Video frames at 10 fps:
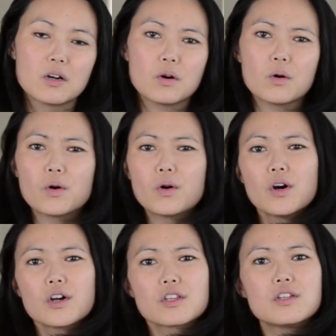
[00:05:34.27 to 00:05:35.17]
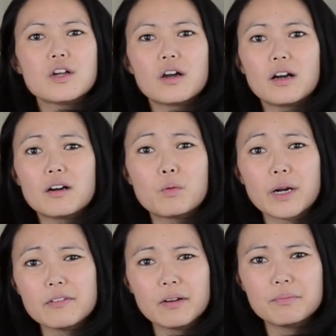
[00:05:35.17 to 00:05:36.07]
Or, oh, what
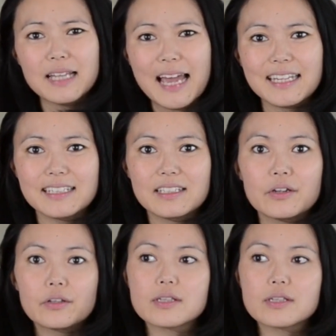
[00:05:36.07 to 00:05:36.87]
if I'm late?